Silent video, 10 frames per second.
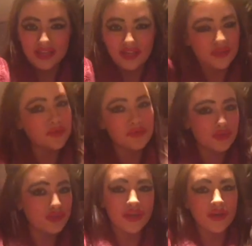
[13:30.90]
you want to
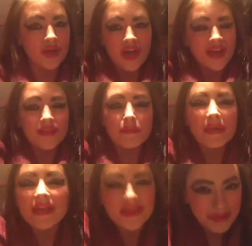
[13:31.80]
show, the
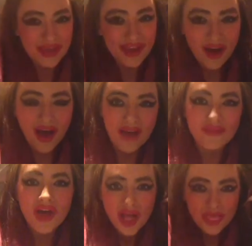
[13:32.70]
bigger the beehive,
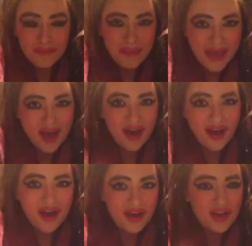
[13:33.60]
the
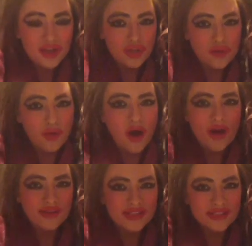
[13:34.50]
better you are.
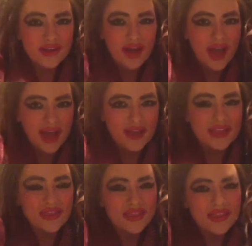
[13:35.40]
It's like,
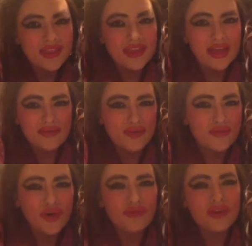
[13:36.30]
if you've
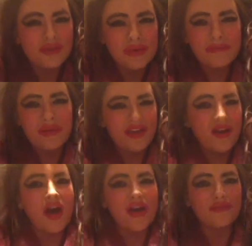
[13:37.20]
got a really big
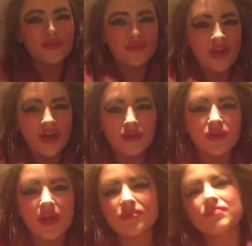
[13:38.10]
beehive, you've like got
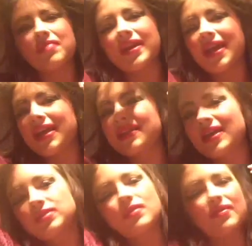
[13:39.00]
loads of money, and
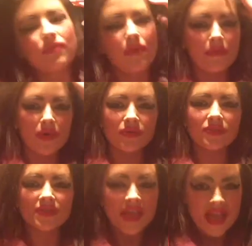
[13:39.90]
that's what everyone
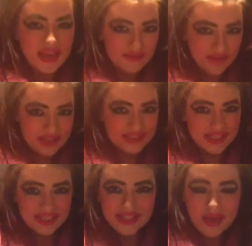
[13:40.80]
wants in
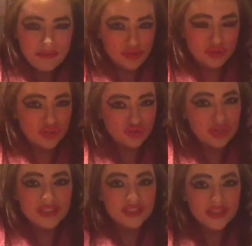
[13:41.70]
Faces, because the
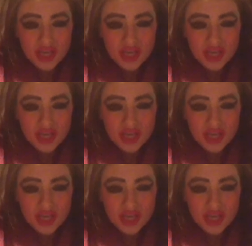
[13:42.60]
drinks